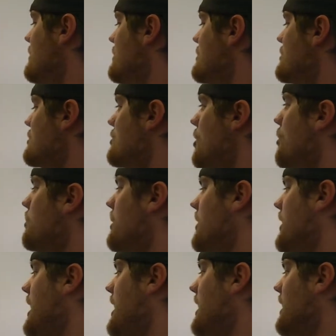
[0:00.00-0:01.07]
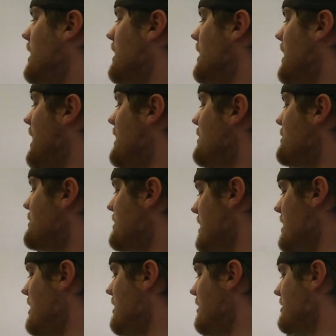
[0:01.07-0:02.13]
So pathetic. And you're
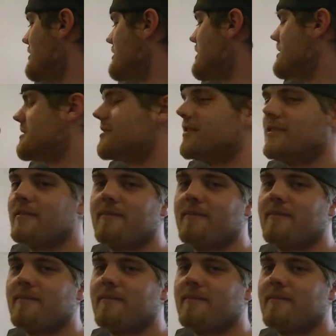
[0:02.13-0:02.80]
sitting on your sister.